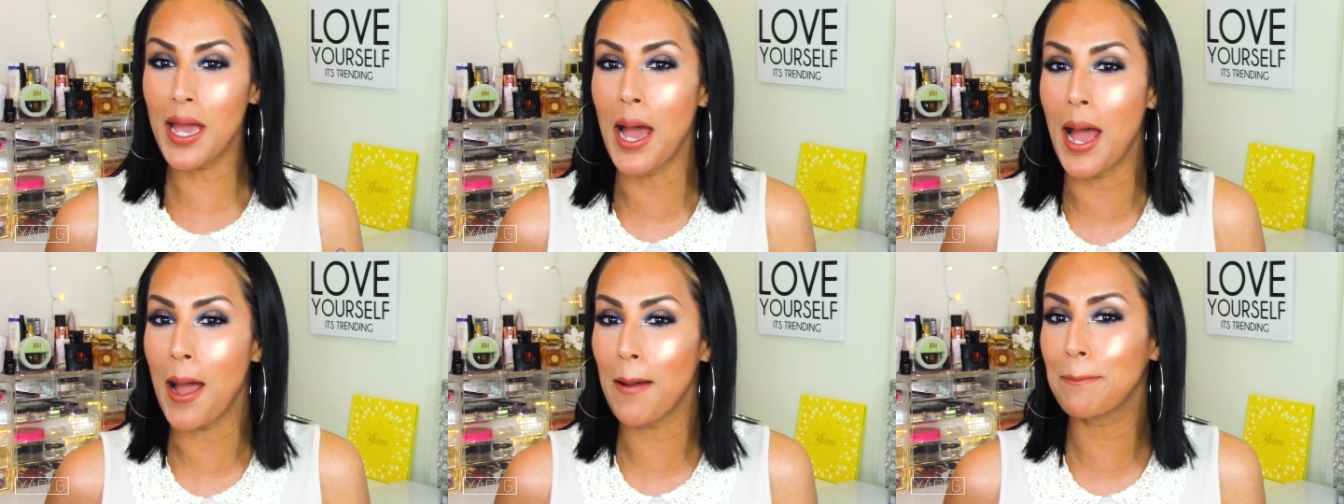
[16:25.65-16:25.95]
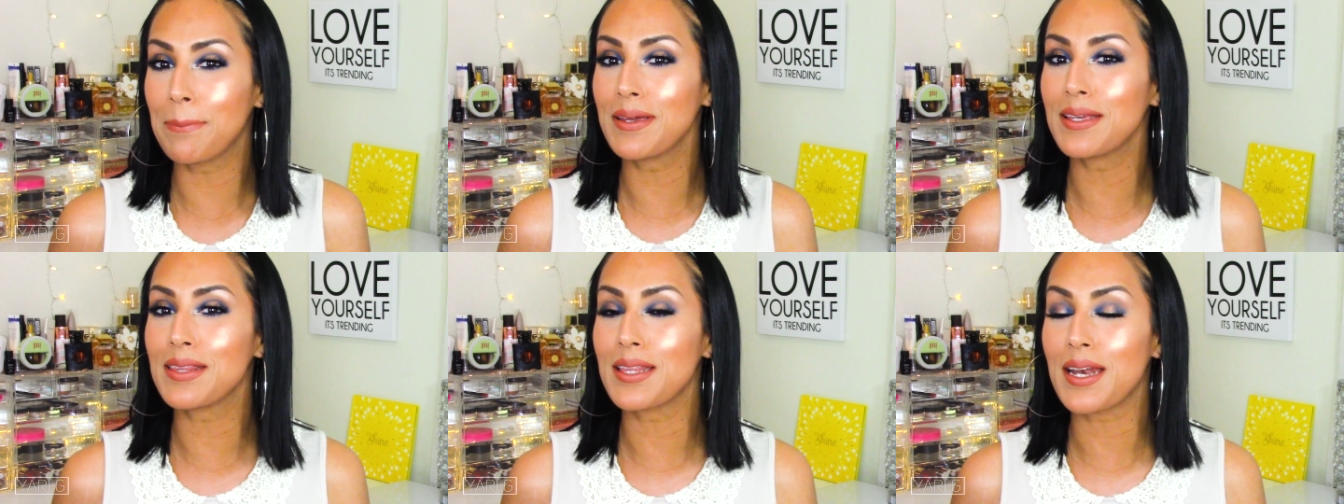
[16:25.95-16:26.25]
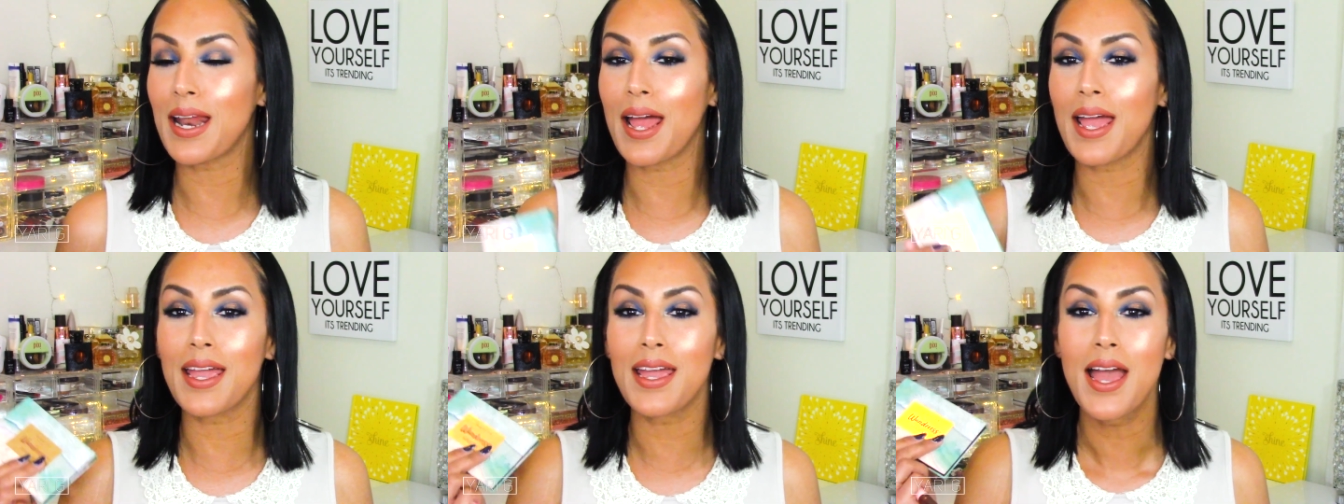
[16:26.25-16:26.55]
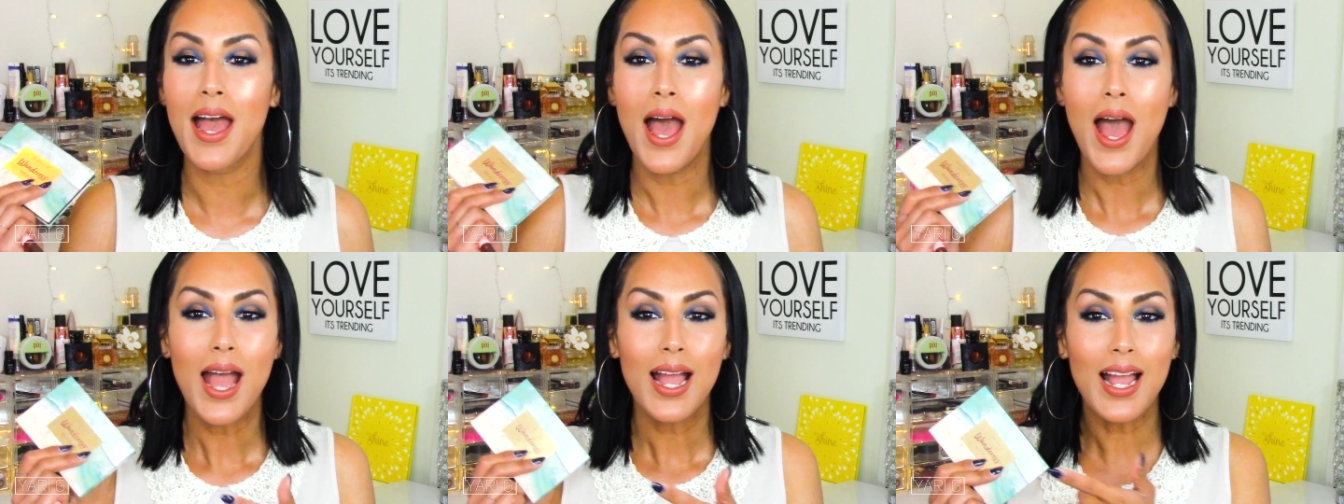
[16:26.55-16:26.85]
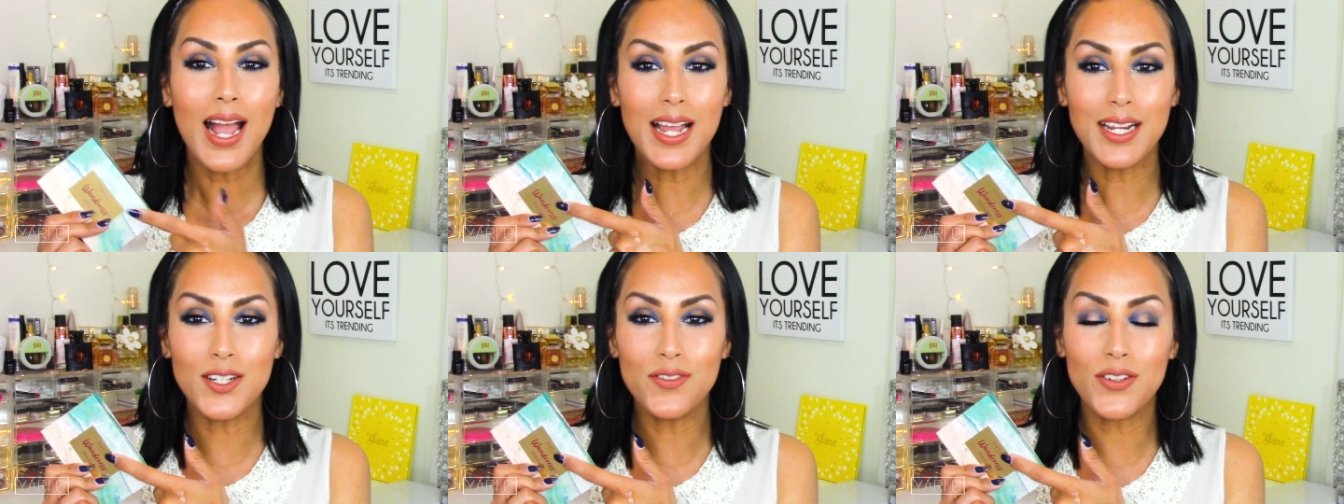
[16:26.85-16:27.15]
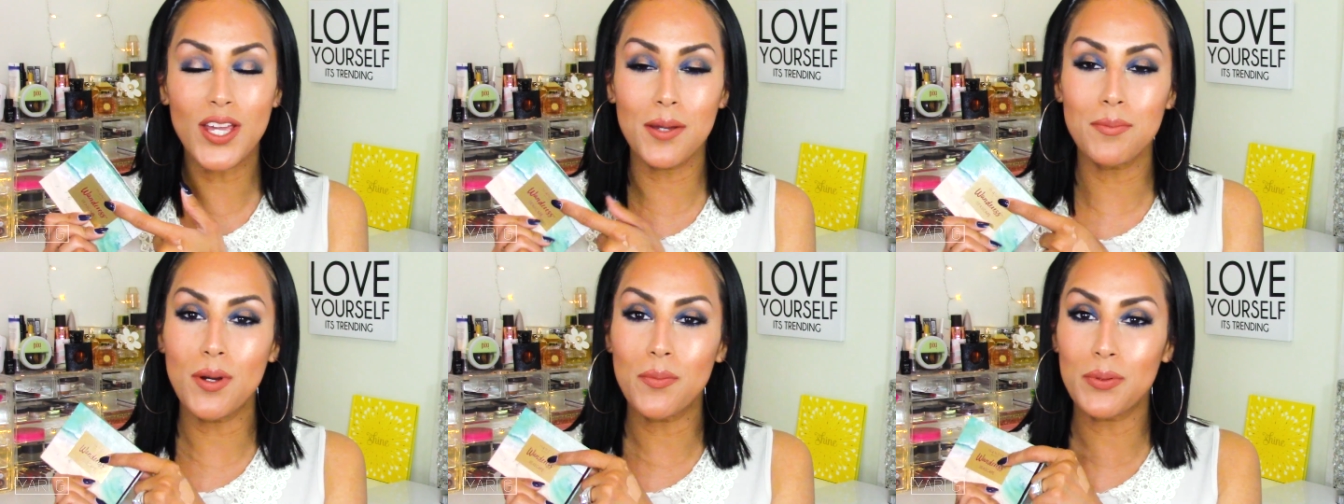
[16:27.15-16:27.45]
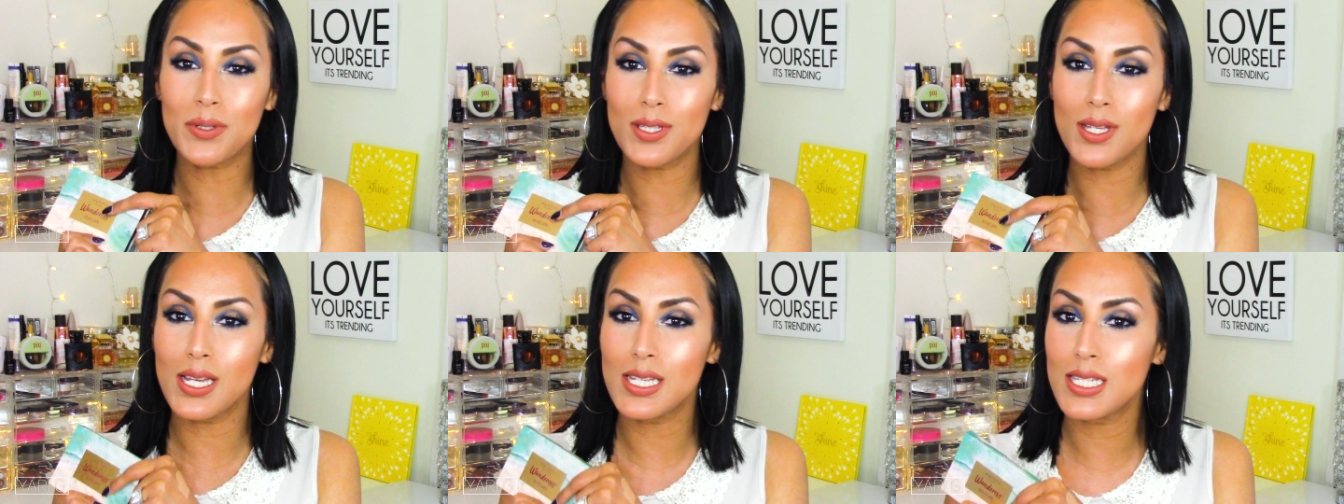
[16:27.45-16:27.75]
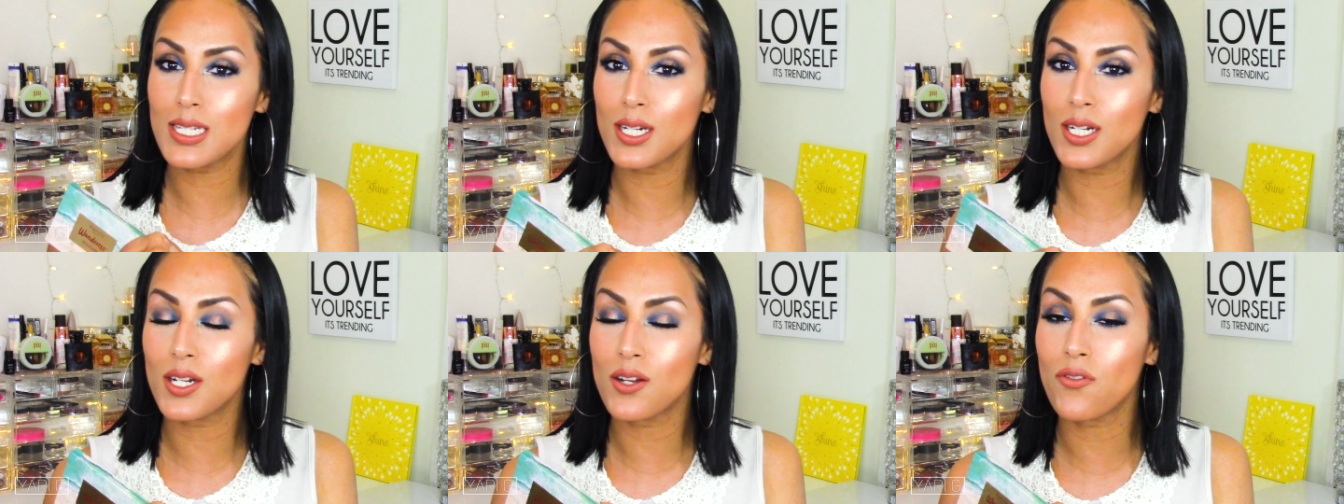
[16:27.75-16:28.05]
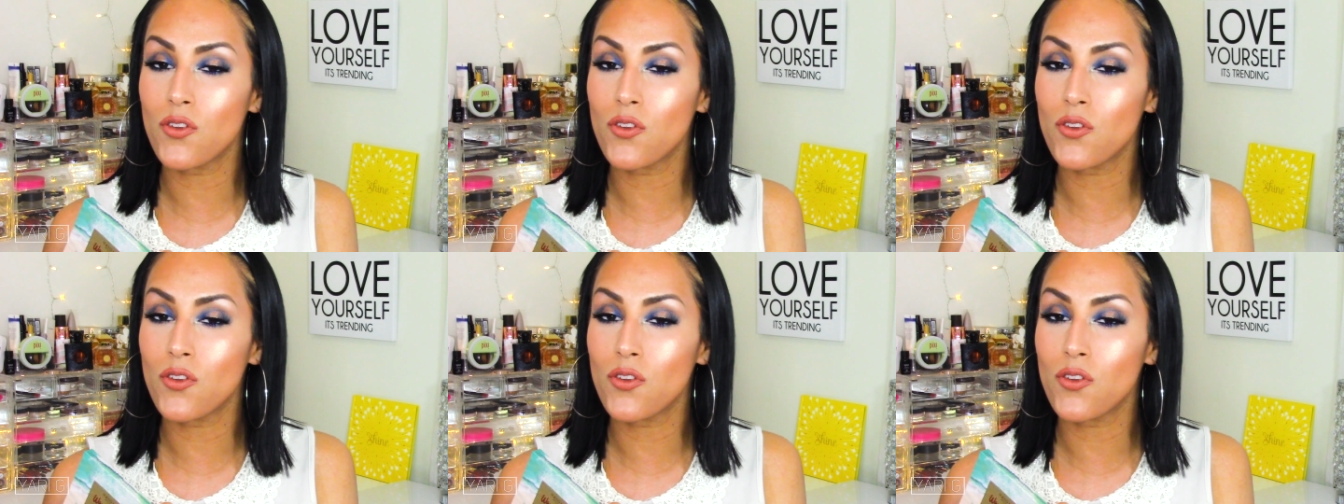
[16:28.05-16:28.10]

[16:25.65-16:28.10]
happy that I kind of came up with the idea